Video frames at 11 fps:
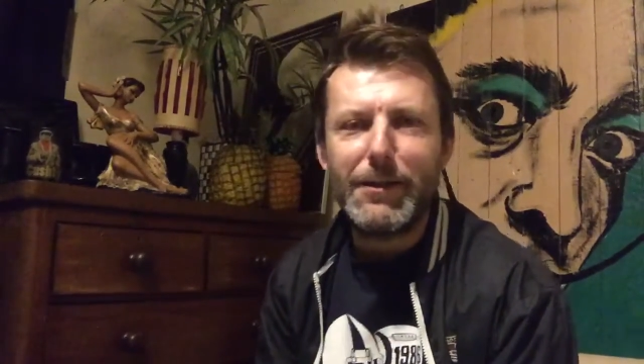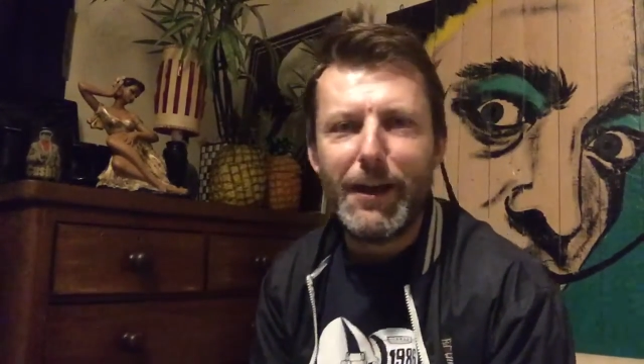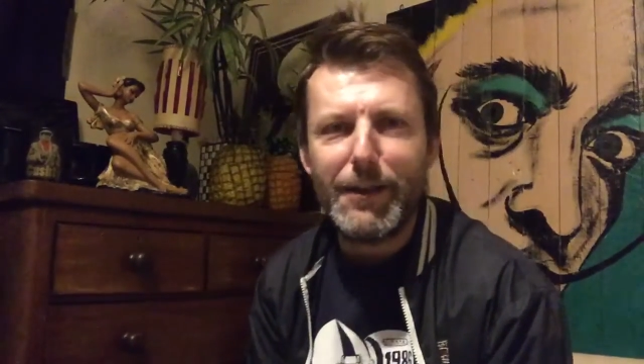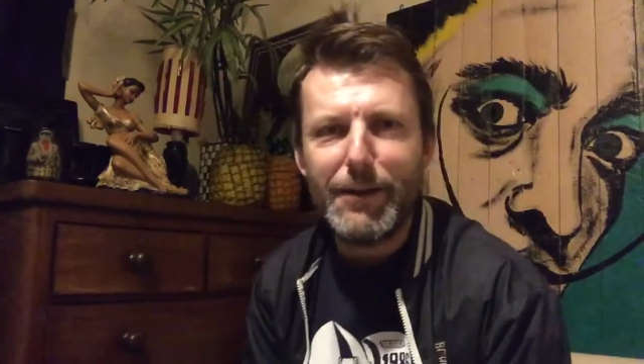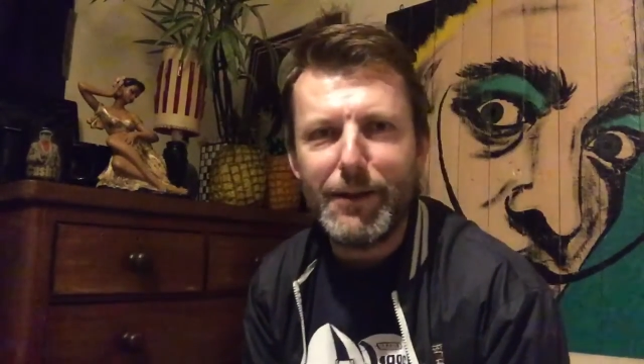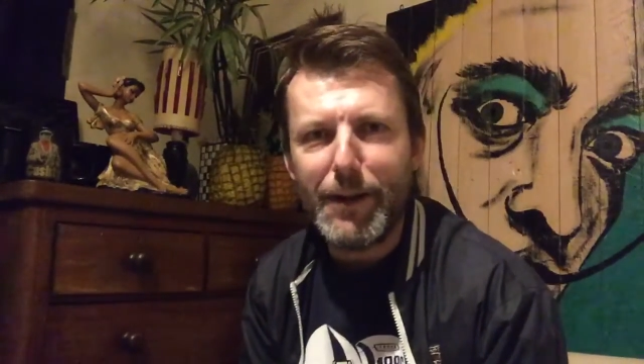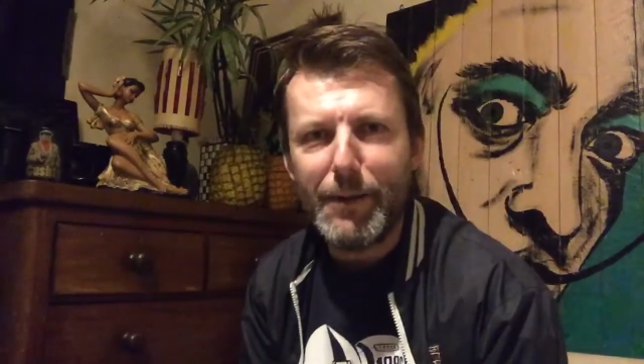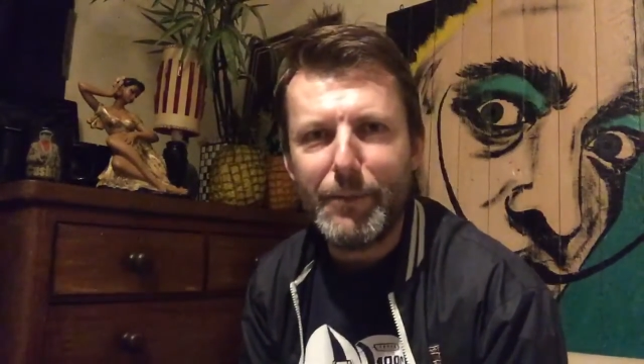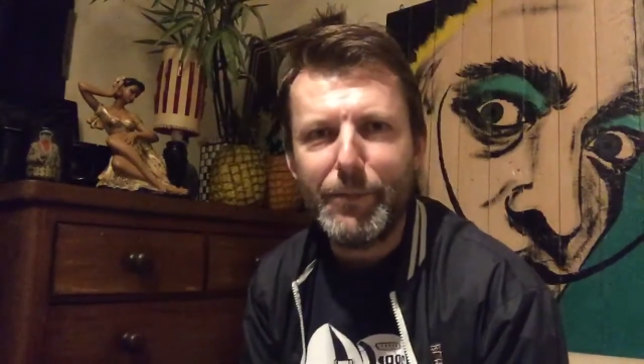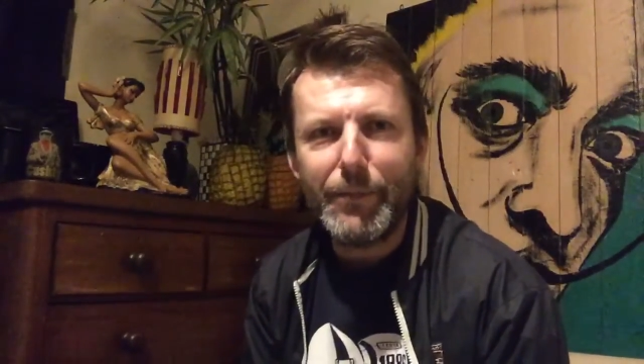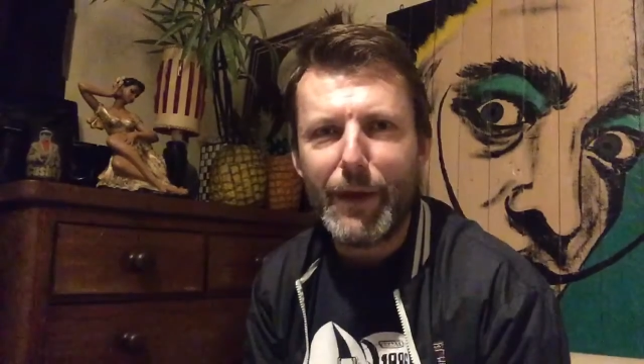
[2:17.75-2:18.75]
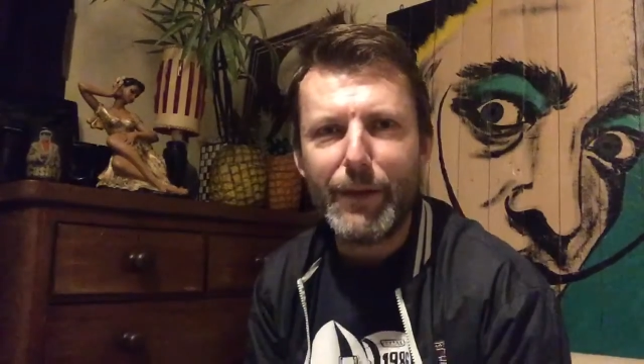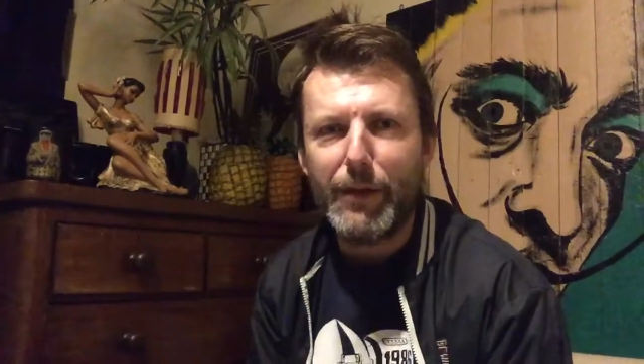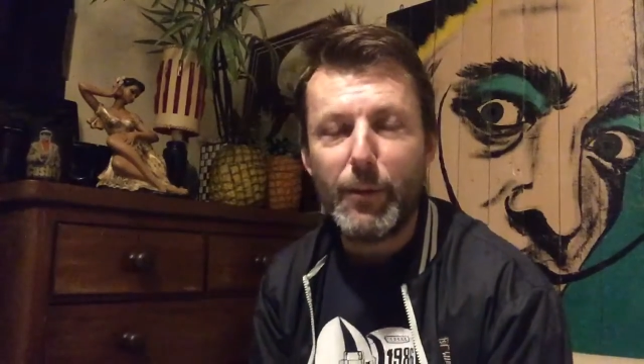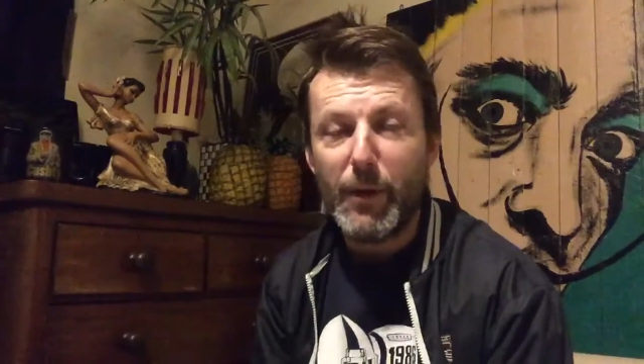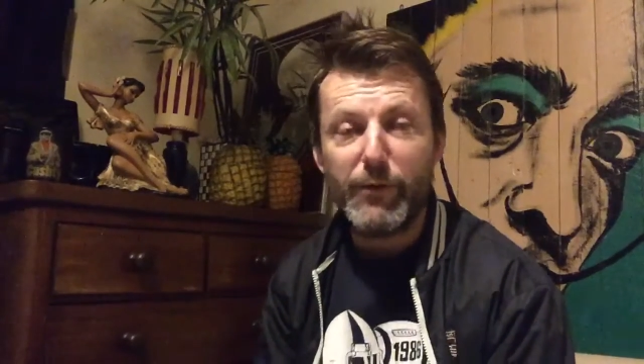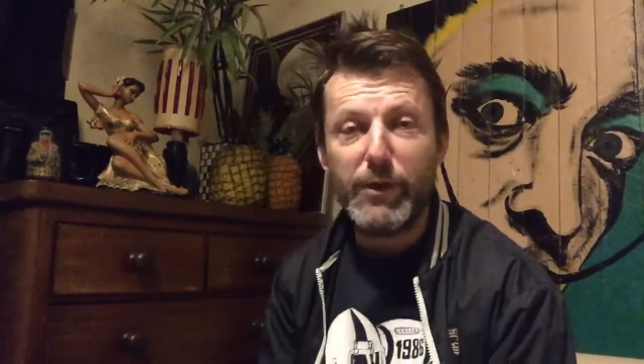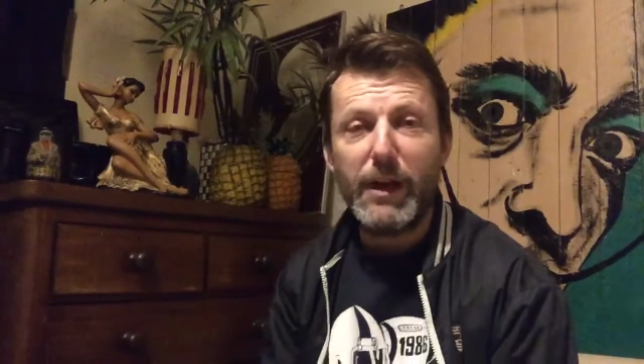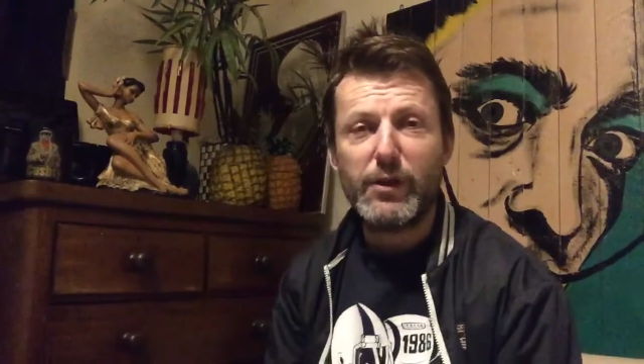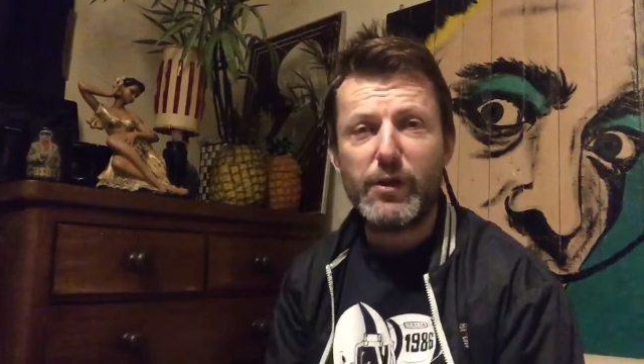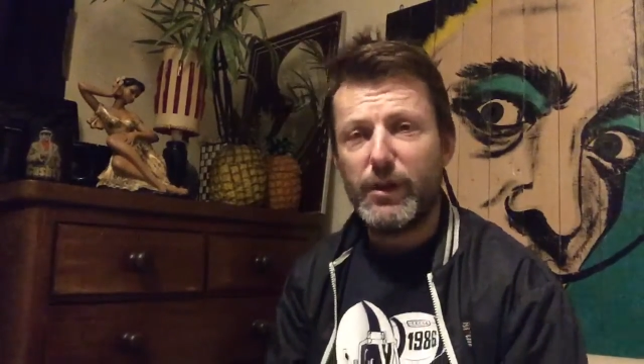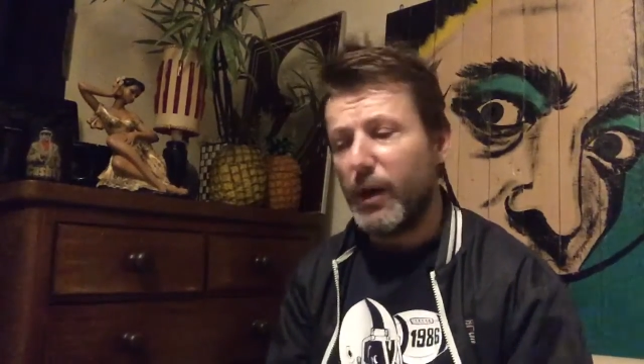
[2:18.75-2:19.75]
and I don't know whether he actually